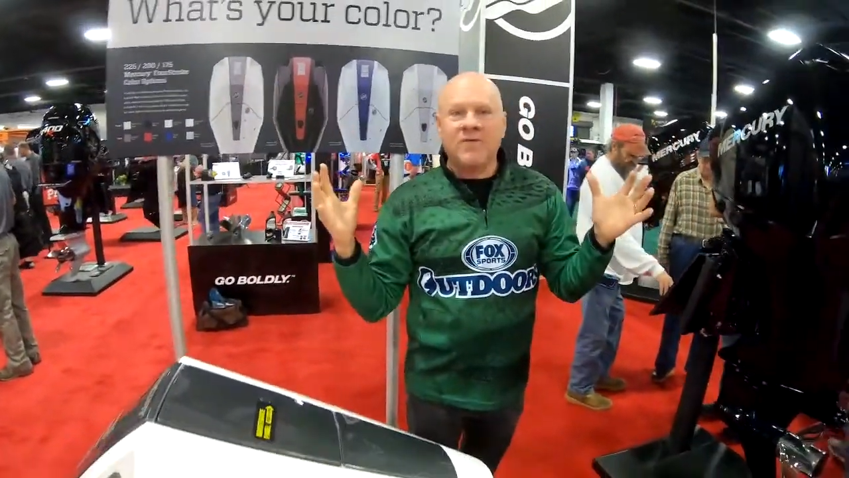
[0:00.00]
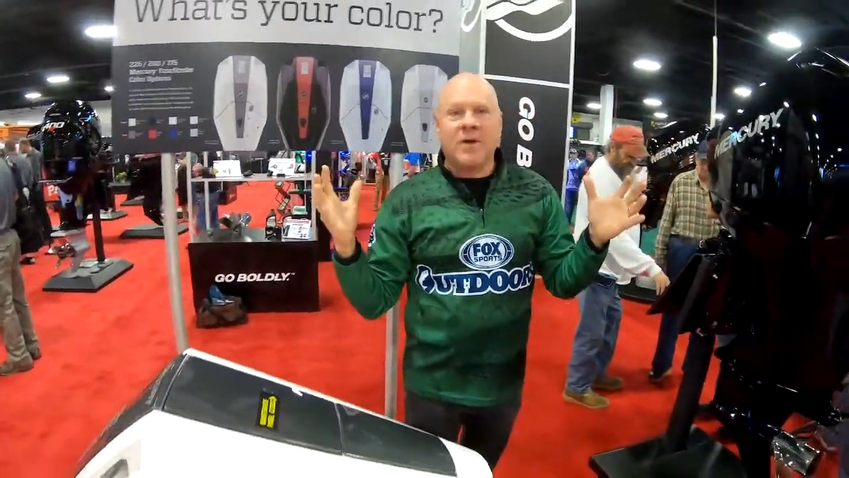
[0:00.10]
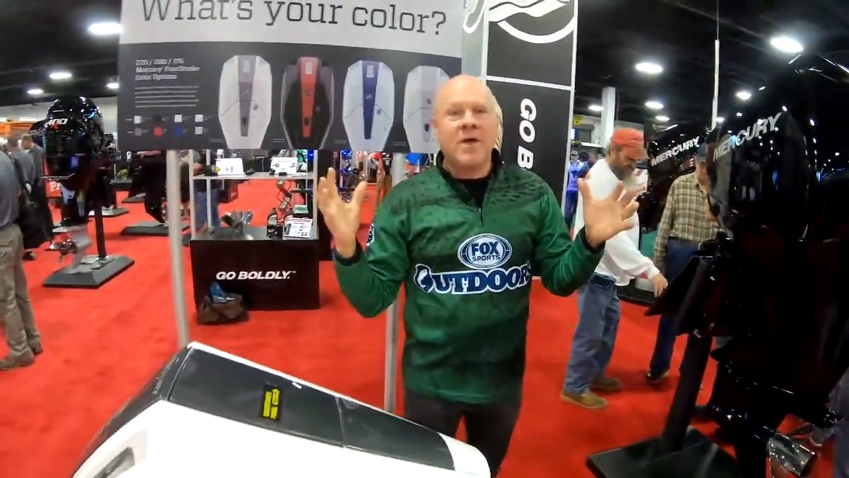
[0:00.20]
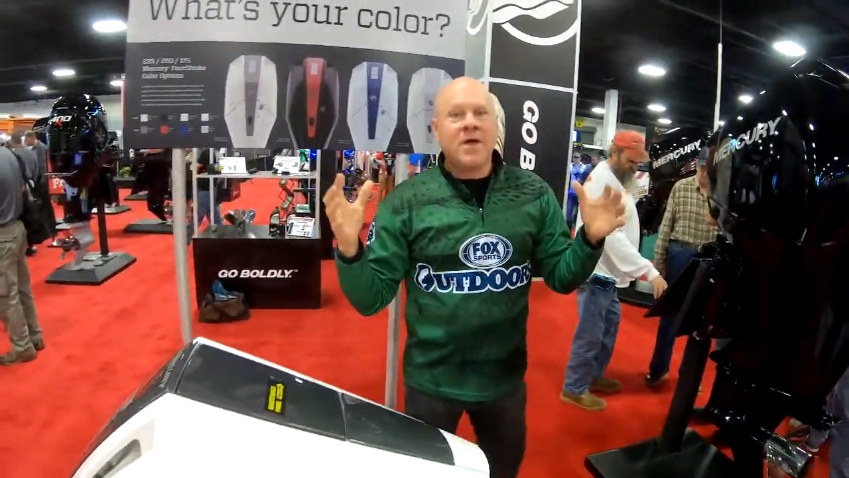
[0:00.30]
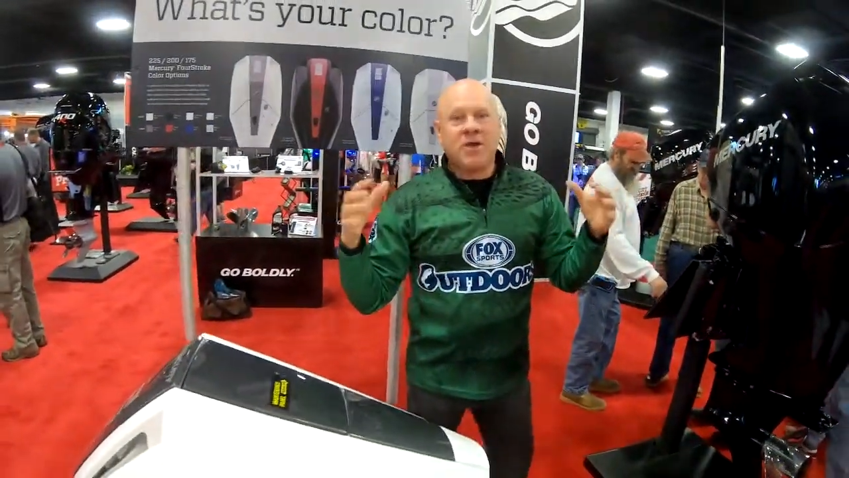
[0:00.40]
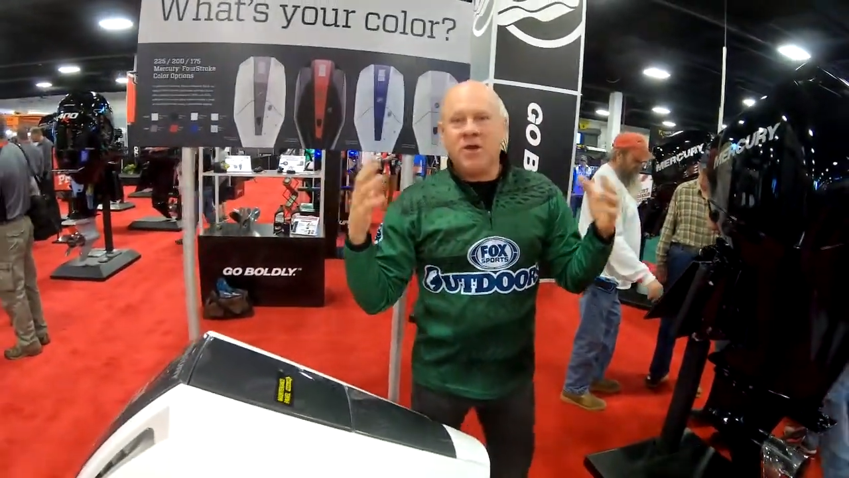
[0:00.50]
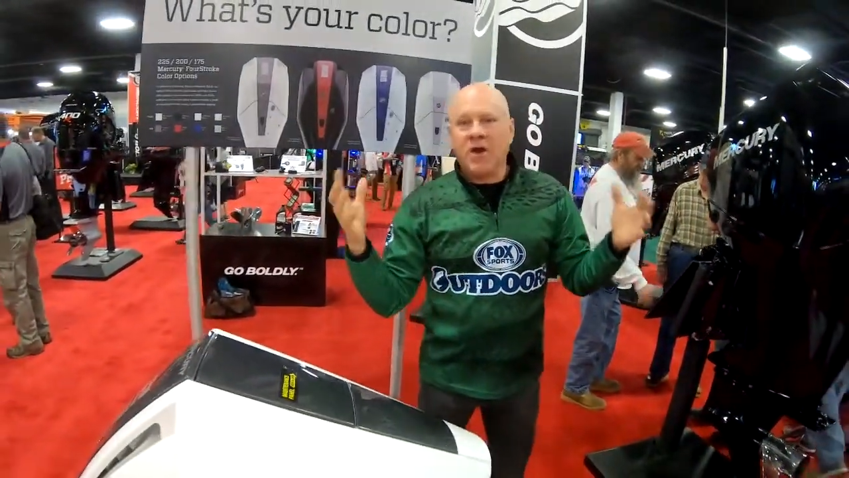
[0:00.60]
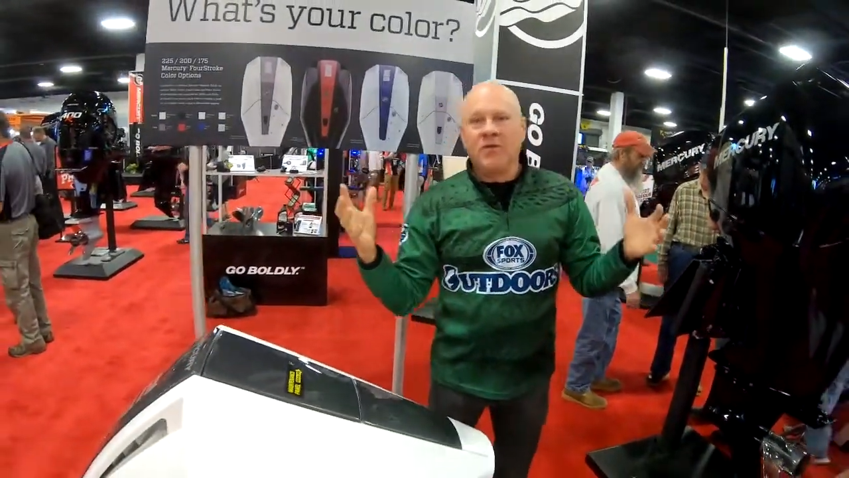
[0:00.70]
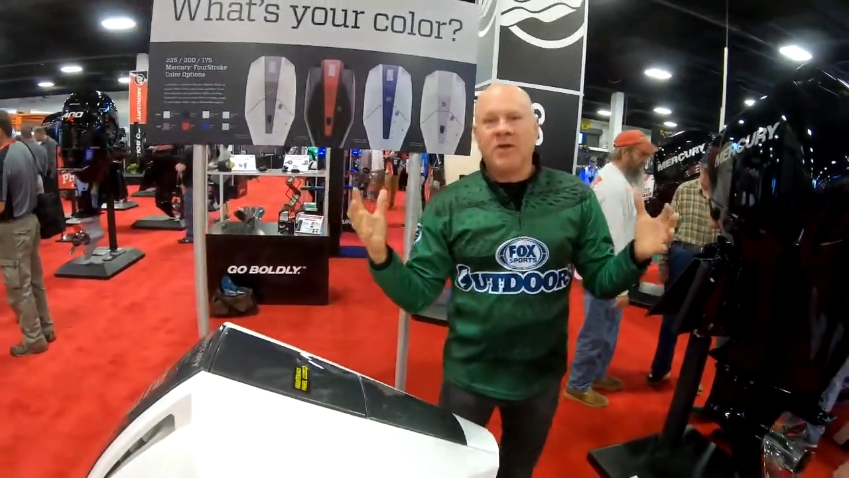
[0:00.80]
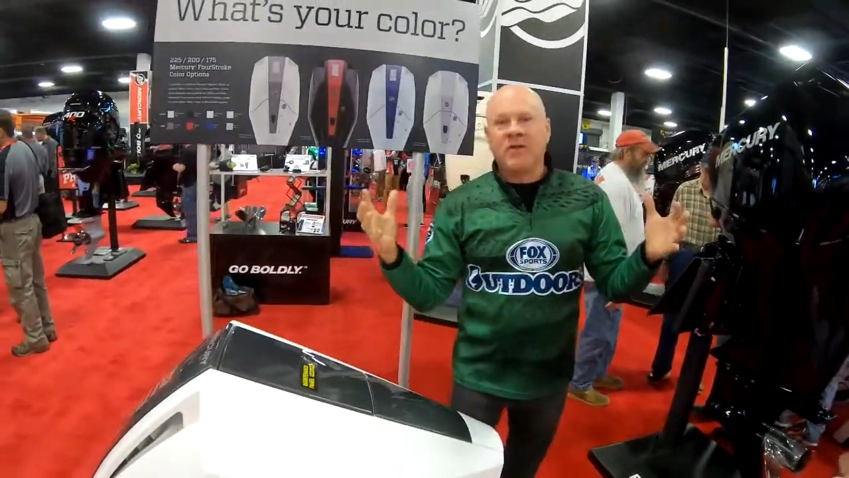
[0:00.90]
Now, you
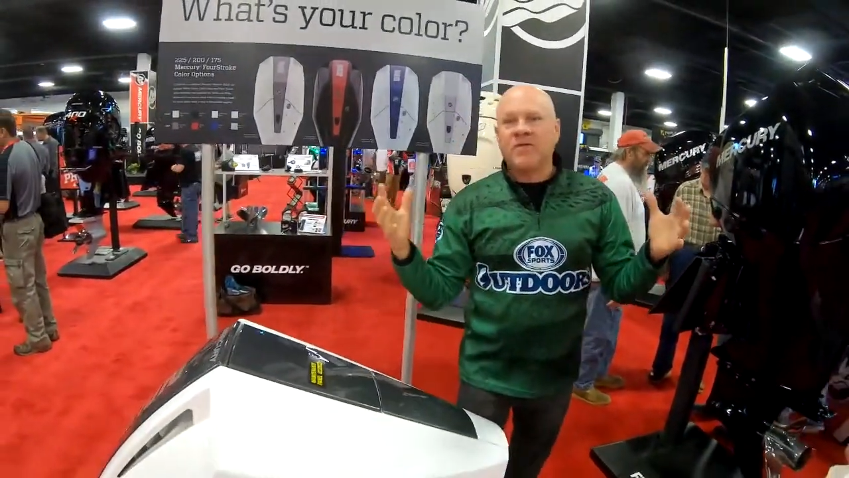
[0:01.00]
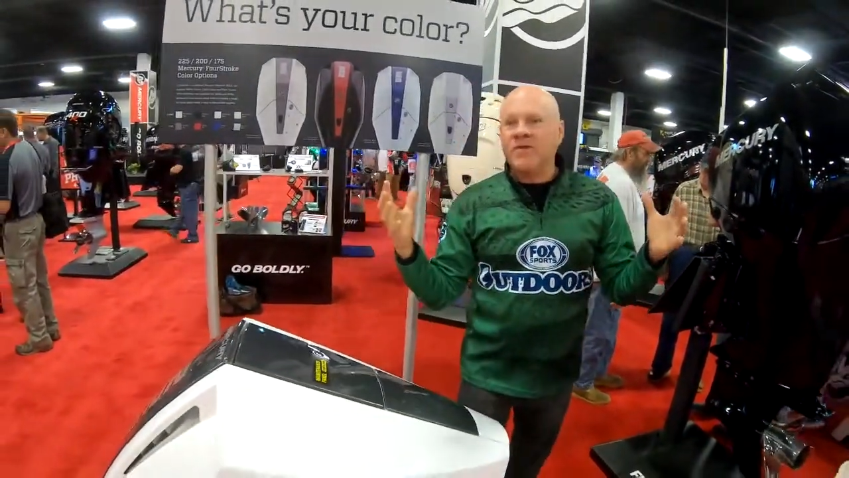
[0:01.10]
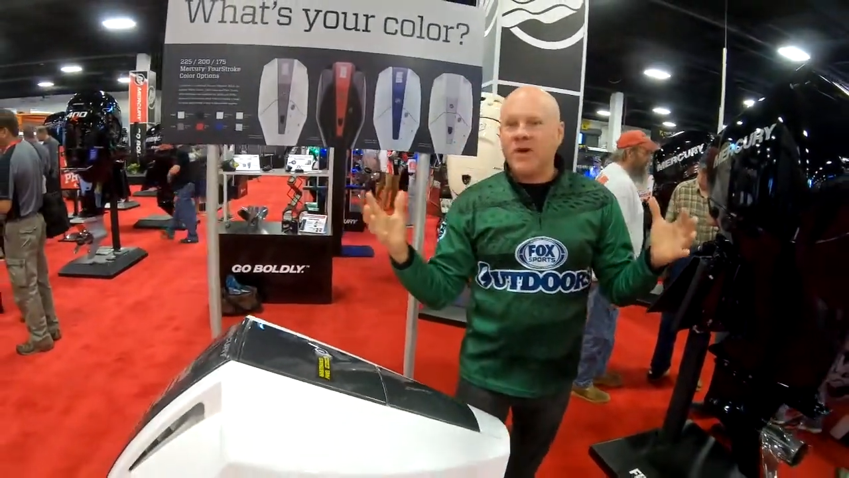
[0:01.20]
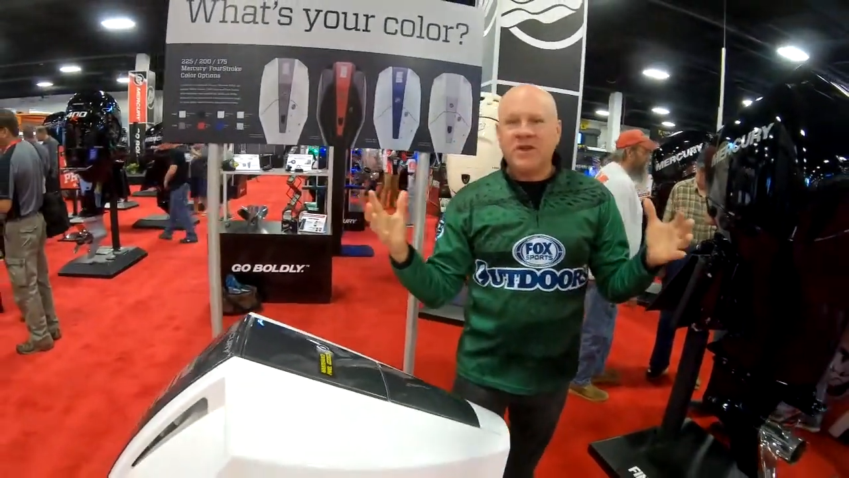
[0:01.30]
know that it's very